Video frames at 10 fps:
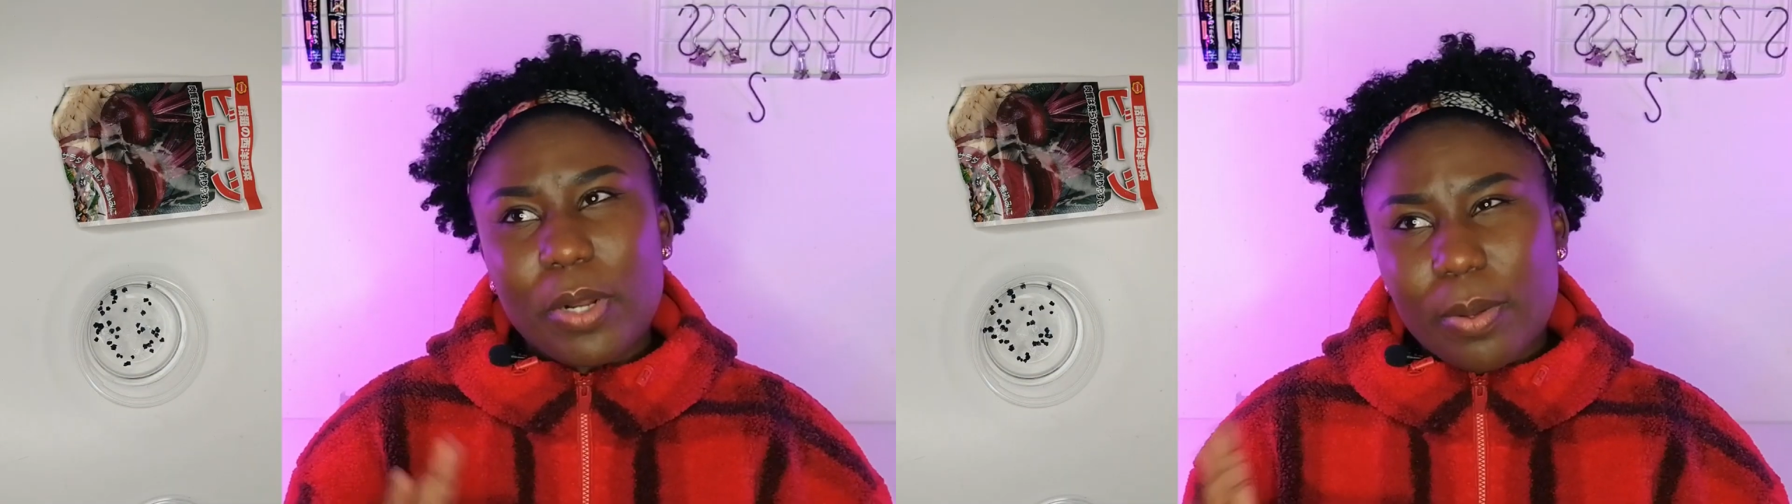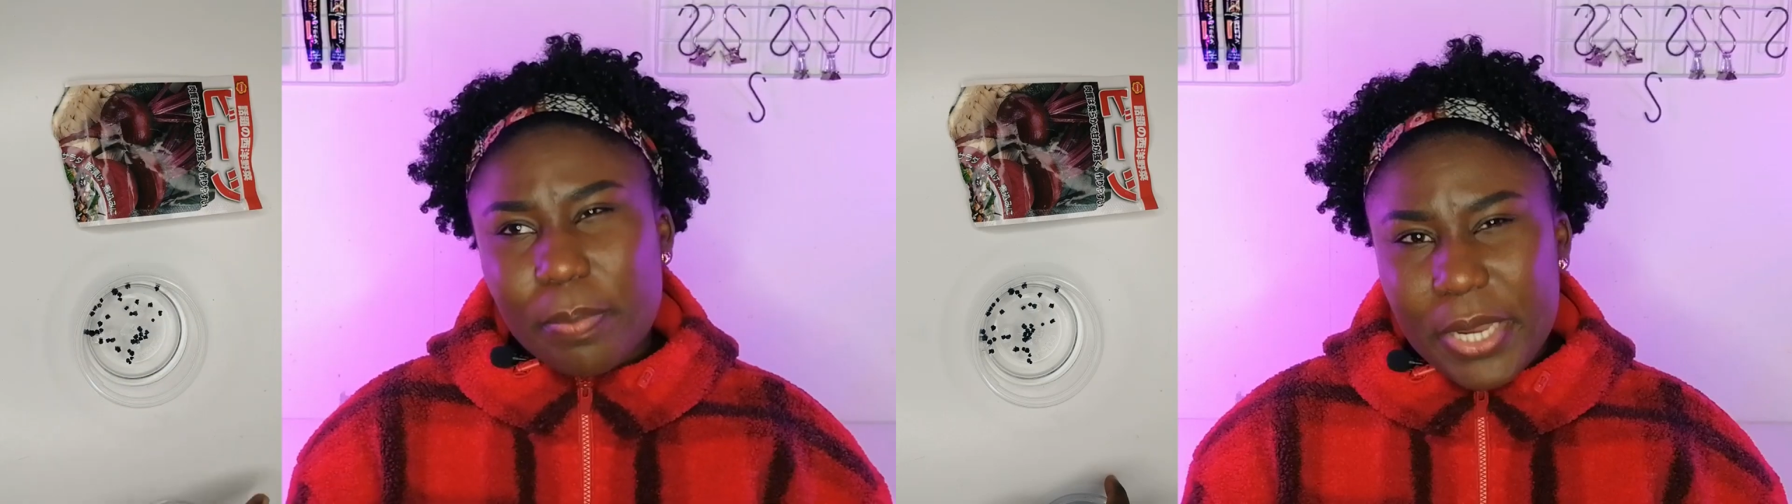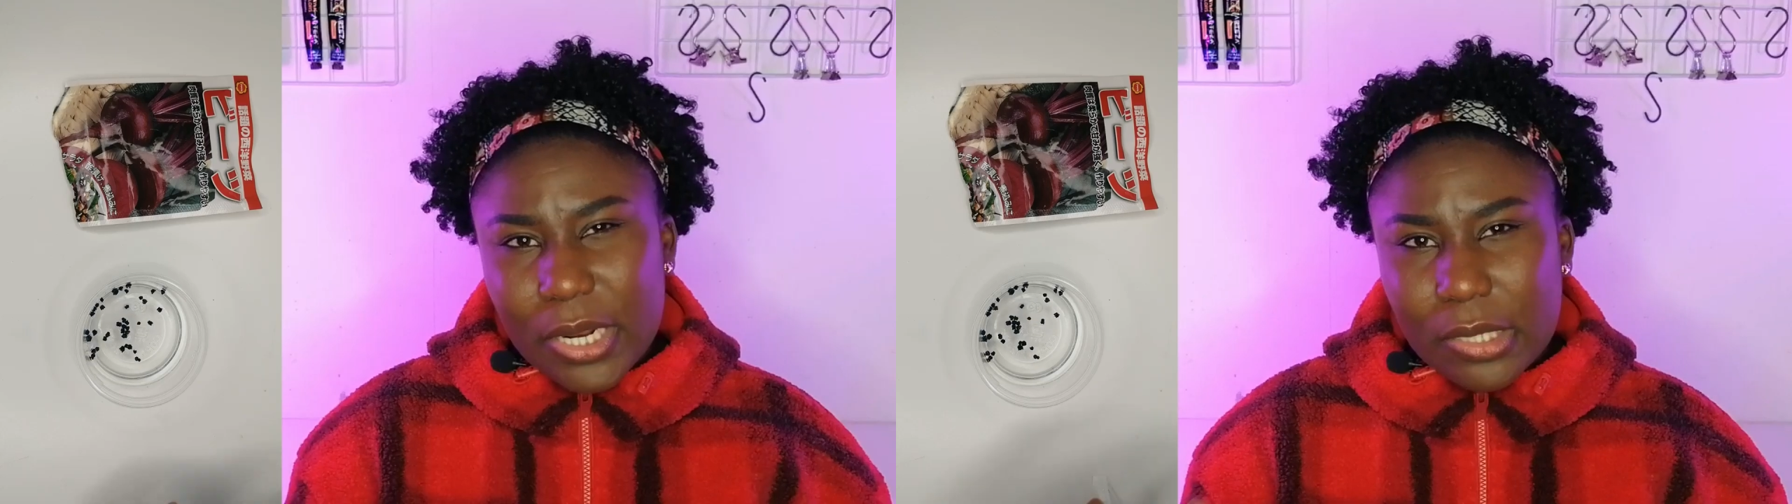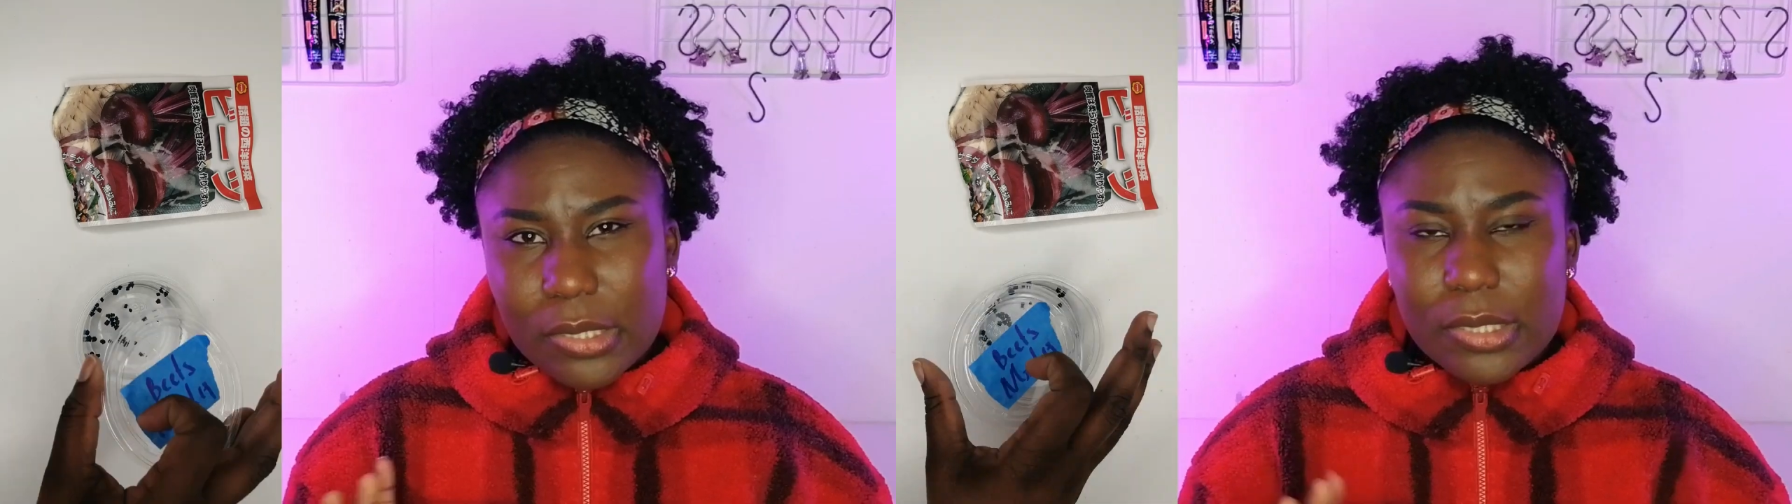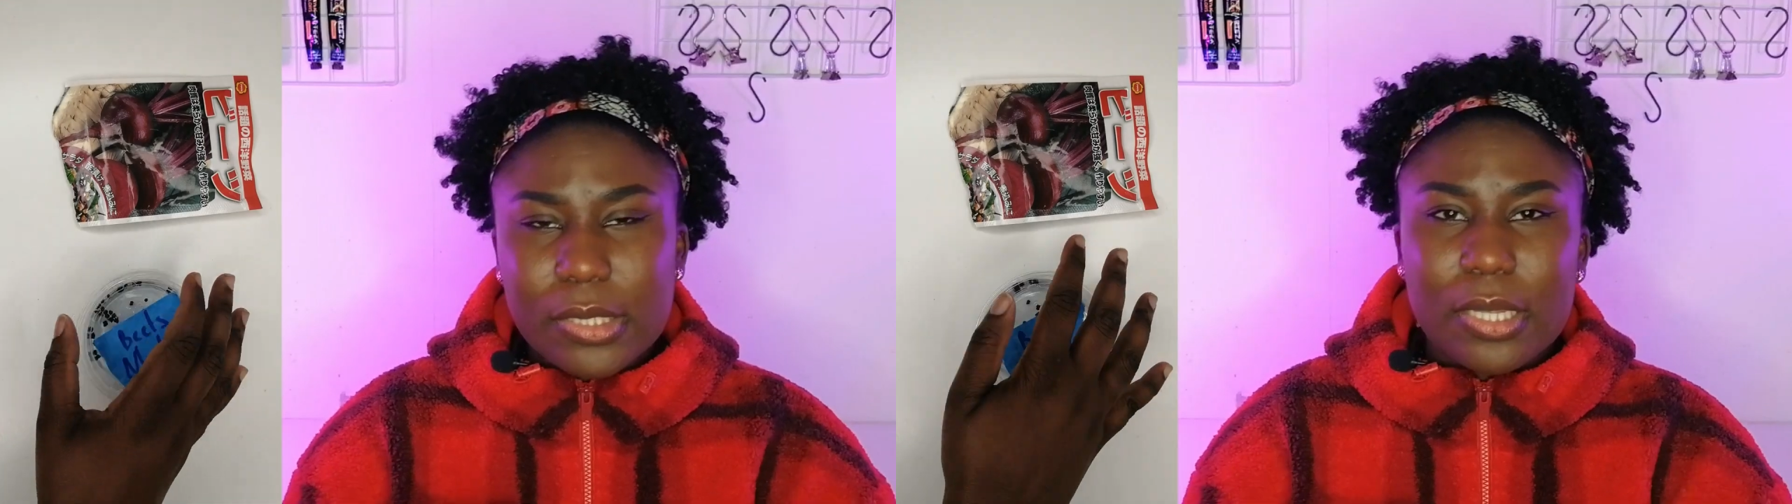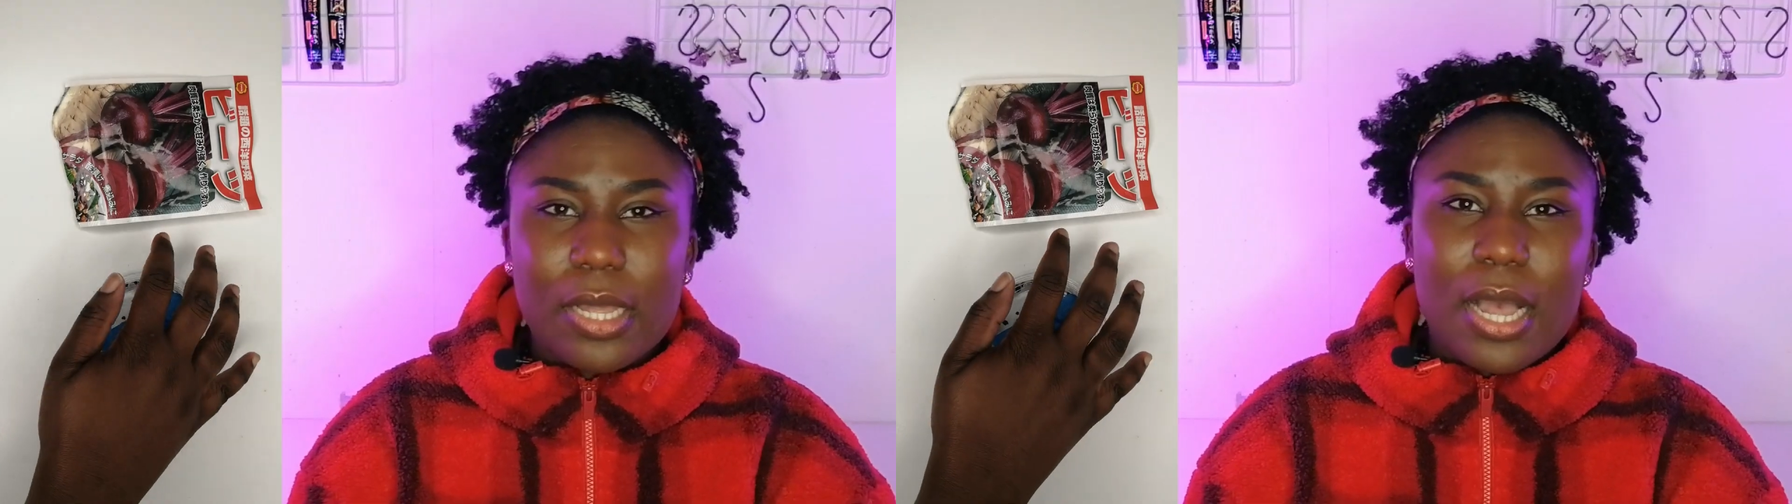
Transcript: not peanuts,